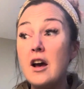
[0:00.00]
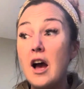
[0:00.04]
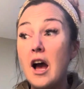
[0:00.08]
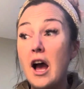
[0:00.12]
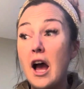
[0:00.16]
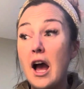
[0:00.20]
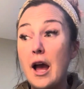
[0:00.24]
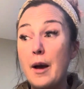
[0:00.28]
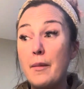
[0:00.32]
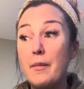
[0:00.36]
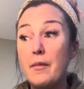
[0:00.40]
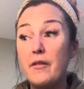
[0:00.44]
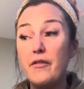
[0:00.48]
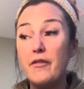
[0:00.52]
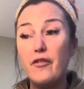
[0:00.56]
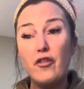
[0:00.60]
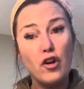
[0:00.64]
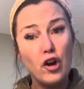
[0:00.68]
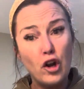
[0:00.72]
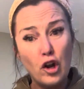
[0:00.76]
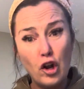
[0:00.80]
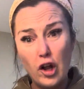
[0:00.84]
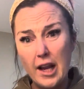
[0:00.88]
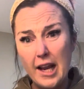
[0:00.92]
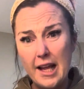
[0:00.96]
for a
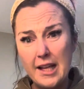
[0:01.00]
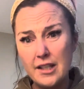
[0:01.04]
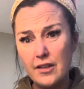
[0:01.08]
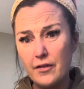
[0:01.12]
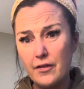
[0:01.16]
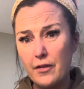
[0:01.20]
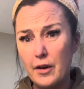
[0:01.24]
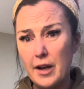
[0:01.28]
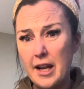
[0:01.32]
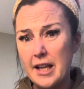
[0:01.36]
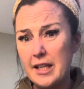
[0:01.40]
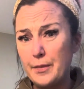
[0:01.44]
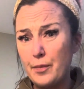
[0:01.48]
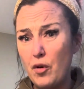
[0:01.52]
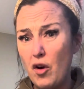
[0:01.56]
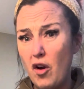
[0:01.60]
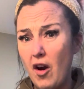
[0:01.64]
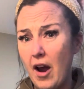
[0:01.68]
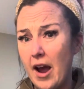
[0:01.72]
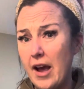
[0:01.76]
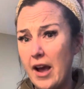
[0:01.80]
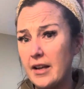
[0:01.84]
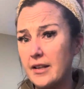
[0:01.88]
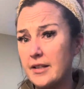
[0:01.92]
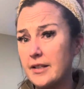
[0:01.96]
lot less
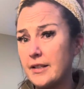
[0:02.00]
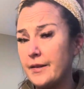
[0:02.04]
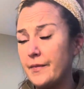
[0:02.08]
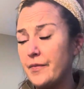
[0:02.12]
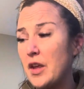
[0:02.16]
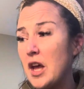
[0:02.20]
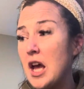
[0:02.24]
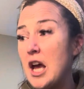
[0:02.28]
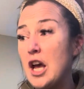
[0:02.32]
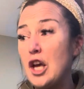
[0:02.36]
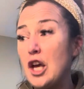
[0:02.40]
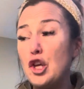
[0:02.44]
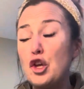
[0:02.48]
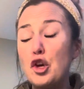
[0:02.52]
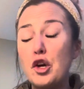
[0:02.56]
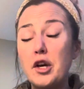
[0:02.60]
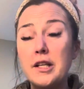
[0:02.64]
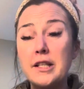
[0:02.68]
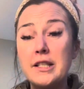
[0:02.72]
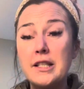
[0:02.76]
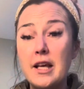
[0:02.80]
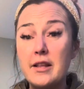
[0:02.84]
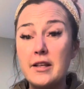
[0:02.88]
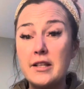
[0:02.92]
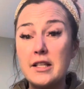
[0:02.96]
price. You can
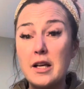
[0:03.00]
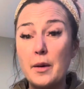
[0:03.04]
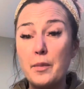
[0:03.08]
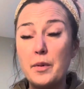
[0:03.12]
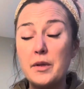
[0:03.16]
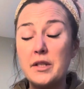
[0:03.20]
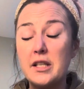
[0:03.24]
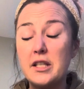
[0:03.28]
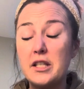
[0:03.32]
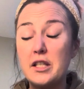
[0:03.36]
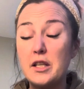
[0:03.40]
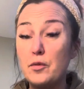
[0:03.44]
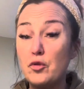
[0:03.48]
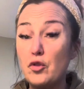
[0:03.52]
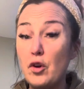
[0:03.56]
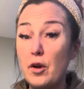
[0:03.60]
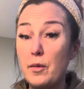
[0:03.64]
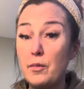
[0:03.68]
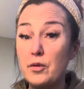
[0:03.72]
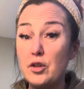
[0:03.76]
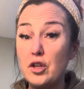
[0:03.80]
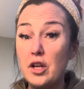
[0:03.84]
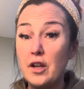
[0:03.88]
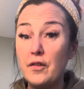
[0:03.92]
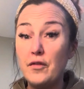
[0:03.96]
set this up as a
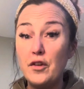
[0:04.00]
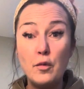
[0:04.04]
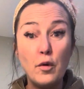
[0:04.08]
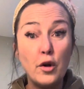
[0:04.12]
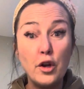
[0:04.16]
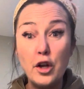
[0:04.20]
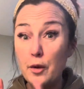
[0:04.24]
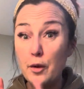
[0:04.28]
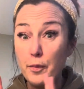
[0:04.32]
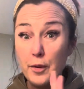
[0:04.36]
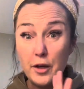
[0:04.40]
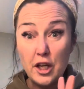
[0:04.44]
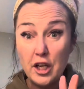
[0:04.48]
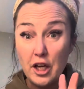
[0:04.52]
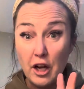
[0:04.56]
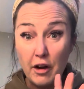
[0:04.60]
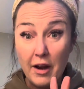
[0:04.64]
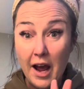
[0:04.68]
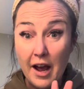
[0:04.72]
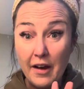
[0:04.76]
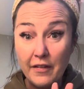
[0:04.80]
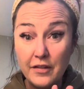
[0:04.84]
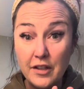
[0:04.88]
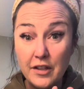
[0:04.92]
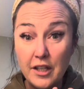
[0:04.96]
subscription if you want to, but you don't
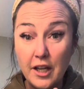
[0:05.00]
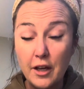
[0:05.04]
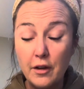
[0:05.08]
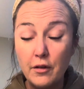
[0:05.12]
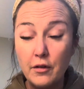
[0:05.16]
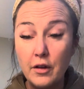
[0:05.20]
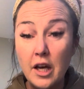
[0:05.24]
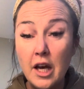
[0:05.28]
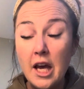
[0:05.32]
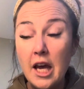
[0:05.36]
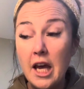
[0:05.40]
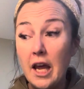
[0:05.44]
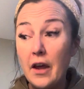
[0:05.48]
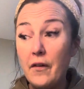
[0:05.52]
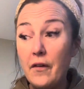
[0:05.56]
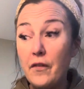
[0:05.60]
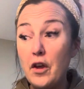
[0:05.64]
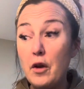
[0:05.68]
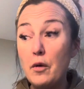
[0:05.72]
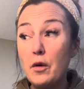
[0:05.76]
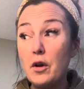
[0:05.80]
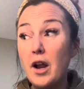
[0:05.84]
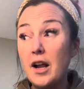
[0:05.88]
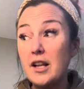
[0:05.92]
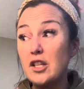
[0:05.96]
have to. If
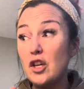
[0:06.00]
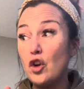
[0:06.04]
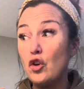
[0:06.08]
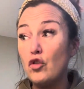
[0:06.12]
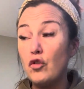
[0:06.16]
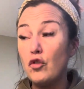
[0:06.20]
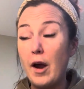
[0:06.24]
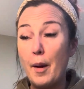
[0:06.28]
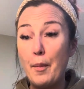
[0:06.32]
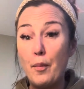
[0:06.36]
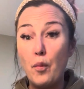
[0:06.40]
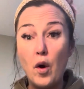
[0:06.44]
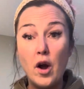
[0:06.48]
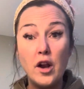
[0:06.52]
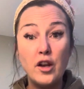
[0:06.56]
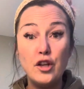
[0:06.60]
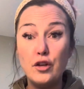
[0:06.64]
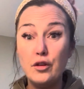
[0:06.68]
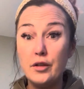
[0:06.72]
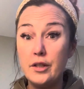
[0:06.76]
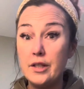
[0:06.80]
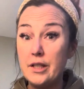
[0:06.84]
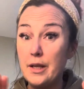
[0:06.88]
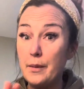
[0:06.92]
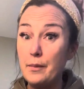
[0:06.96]
you would like to grab one,
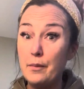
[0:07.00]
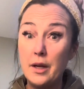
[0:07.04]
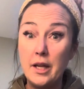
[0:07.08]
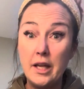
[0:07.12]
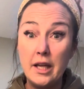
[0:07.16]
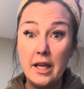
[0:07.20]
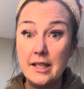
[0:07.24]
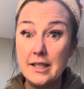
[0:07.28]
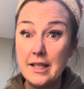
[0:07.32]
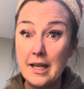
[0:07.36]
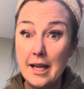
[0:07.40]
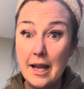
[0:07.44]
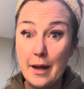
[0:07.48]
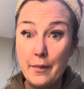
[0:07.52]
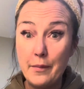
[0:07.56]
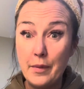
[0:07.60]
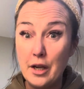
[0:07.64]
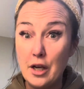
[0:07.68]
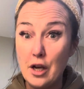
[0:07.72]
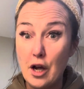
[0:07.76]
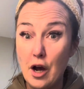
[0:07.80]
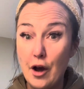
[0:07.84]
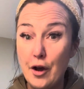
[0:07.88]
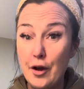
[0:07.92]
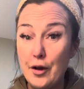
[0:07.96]
you simply need to let me
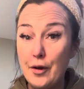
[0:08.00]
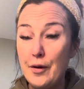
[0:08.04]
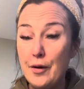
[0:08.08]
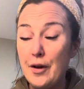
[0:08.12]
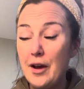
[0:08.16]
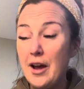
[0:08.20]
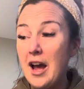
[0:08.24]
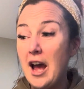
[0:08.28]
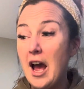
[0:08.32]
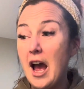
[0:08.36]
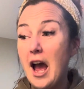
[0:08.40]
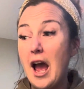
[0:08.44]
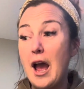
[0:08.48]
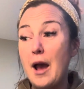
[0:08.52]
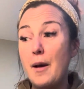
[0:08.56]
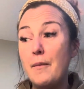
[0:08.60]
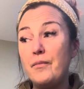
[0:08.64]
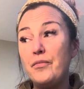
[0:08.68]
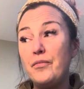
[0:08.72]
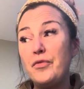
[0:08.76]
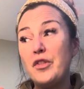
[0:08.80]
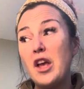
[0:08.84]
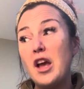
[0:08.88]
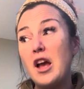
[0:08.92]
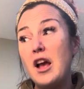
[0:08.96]

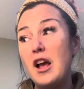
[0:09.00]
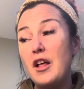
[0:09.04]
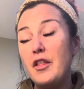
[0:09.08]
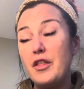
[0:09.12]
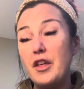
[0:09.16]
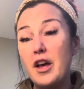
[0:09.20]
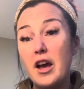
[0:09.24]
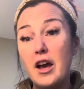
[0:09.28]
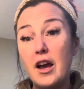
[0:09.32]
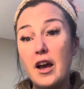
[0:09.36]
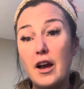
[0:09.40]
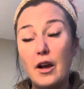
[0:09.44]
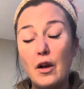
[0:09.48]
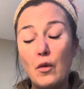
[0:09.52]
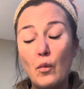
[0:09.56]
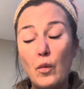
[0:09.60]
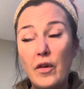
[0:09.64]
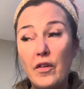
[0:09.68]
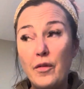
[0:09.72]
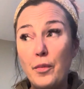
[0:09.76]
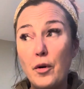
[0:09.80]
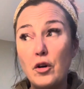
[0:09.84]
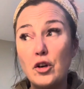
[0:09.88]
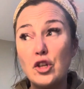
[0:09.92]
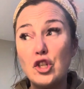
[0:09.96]
know. The
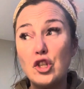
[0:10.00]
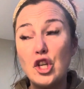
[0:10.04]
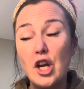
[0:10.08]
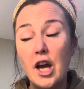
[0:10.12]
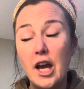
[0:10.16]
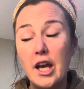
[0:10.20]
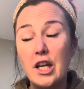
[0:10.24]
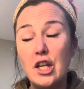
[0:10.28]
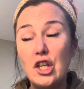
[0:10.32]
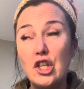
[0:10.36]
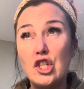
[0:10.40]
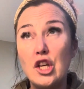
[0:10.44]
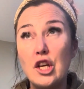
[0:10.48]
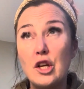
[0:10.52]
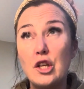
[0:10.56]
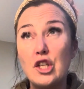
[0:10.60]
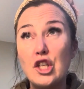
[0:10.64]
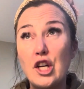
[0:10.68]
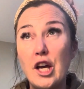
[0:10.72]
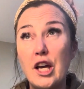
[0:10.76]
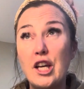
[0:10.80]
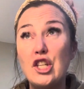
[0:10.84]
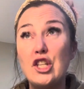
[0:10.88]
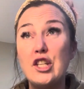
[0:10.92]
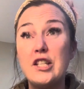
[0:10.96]
whiff box
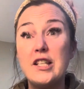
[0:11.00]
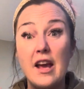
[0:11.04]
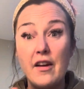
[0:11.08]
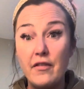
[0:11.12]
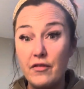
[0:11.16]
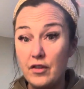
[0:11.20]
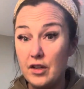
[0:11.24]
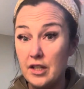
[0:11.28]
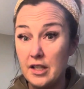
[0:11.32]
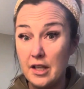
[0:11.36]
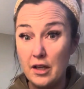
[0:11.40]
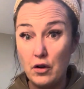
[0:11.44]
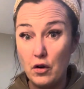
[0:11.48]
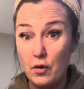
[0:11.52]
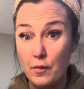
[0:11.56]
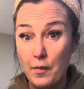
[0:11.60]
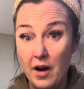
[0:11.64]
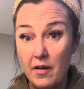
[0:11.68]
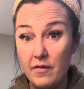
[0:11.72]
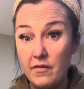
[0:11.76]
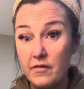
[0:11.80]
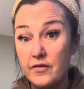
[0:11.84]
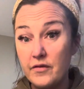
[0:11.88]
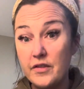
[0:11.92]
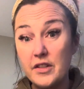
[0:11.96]
changes every single
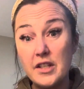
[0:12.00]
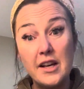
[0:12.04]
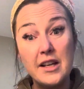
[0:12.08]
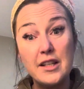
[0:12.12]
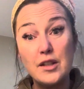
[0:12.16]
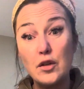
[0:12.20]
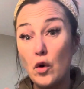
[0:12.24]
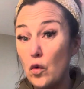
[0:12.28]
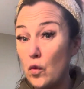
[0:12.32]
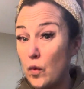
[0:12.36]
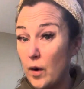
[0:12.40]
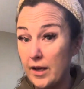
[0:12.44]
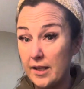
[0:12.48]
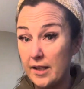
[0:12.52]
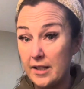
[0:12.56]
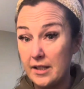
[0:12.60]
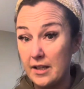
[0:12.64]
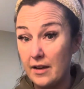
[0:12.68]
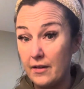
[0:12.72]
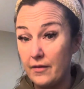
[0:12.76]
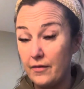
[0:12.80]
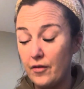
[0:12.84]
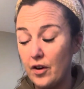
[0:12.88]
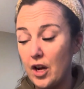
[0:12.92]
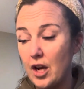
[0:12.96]
month, so it's always
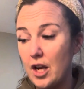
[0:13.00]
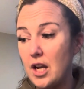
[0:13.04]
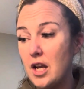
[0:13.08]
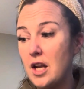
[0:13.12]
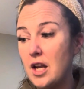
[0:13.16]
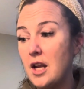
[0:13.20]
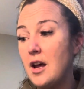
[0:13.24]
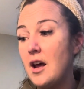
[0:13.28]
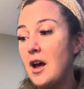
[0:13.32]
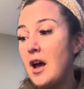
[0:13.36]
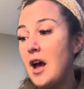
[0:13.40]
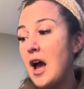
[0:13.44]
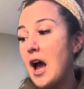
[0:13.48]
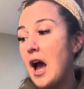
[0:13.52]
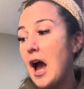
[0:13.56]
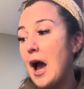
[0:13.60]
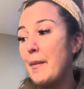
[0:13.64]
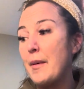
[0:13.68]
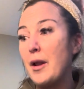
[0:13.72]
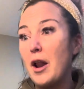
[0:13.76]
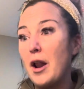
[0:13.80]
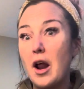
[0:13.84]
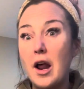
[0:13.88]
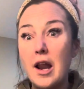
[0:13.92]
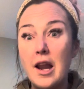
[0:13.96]
different.
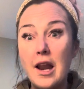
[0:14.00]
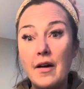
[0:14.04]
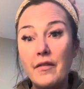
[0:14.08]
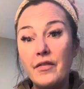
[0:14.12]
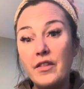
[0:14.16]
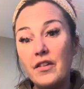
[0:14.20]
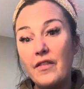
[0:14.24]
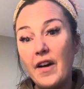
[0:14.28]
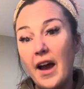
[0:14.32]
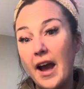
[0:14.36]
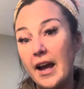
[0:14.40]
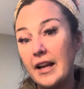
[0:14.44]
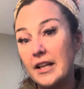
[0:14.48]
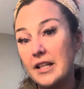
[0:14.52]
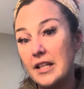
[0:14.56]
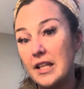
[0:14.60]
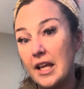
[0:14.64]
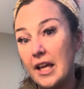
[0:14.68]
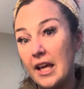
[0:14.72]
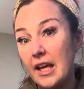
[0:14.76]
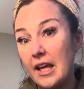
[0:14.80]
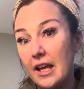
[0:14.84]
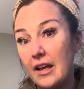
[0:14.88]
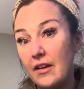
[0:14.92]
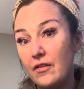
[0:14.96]
And I love the fact that
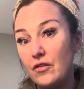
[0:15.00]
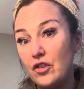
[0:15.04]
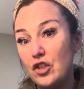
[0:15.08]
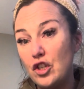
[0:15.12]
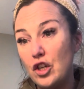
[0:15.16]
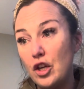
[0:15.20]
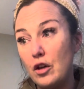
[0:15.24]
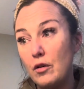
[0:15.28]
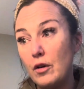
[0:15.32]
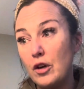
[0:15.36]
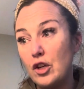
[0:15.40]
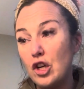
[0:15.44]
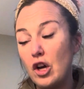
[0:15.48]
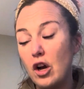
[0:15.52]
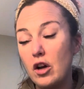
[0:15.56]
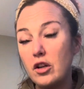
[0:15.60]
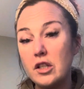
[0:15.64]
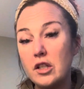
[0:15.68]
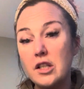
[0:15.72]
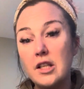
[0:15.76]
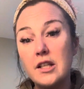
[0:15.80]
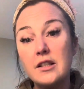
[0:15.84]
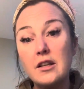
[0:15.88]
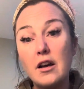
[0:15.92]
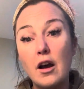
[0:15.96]
it gives you a chance
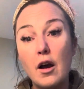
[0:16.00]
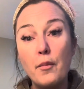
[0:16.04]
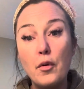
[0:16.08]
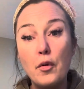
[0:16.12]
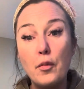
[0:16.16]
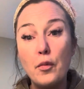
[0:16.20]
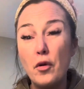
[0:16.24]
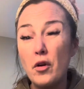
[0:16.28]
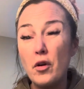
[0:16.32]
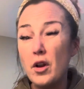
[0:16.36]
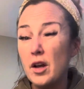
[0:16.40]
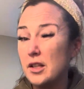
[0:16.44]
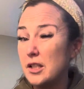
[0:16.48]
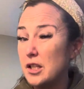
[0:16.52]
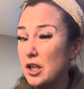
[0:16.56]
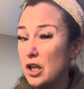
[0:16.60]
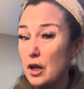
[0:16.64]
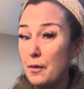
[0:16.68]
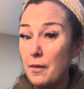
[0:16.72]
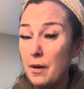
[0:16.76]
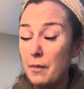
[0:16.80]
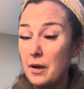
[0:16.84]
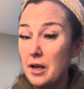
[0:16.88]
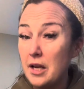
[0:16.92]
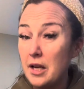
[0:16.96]
to sample products that you
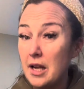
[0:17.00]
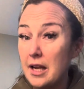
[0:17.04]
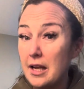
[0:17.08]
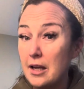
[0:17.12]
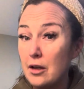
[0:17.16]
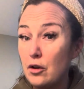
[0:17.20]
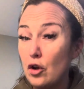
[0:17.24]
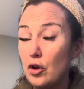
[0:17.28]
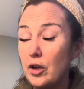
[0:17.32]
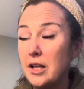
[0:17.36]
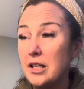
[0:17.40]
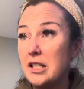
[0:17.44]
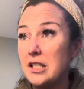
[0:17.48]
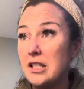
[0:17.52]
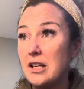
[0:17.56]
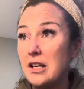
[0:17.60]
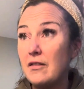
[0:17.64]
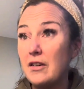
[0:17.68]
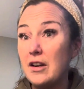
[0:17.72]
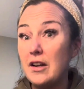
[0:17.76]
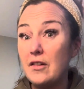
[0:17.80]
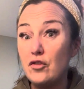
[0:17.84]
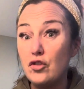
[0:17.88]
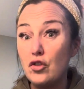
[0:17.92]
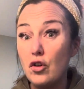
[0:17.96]
maybe not
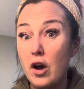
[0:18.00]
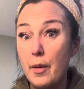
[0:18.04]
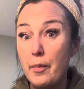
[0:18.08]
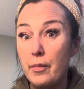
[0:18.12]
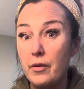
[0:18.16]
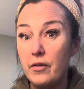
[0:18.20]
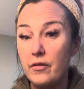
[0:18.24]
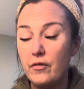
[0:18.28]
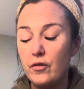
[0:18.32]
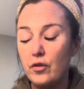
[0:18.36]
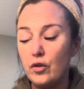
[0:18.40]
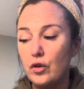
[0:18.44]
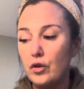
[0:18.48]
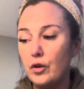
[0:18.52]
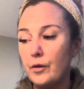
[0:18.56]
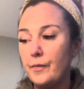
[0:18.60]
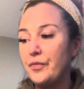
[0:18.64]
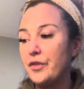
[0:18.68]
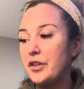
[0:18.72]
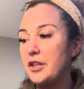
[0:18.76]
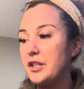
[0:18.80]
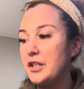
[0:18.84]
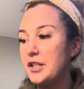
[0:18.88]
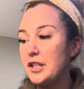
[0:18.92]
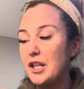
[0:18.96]
necessarily have tried before.
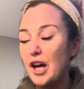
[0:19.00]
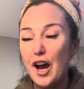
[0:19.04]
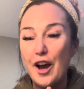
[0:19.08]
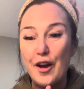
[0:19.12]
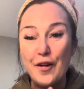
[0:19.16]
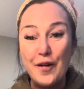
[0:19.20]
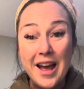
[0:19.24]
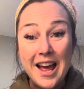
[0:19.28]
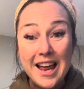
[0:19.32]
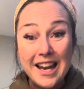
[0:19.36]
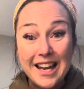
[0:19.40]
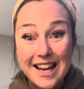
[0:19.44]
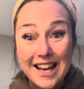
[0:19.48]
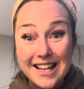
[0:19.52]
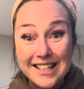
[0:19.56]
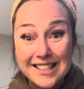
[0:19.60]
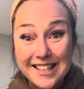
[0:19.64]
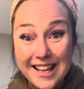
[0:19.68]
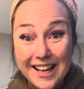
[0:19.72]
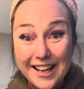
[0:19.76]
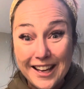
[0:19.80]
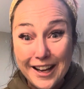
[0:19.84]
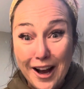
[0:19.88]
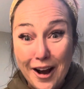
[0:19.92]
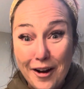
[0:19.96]
So let's
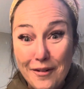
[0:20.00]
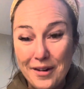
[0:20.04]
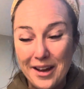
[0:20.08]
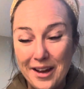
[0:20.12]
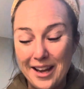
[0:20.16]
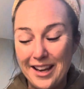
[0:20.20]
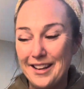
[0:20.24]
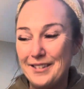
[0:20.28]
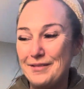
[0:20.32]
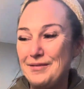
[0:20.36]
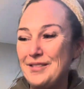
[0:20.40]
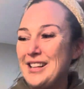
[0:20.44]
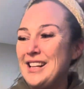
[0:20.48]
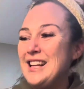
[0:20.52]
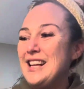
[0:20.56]
get going.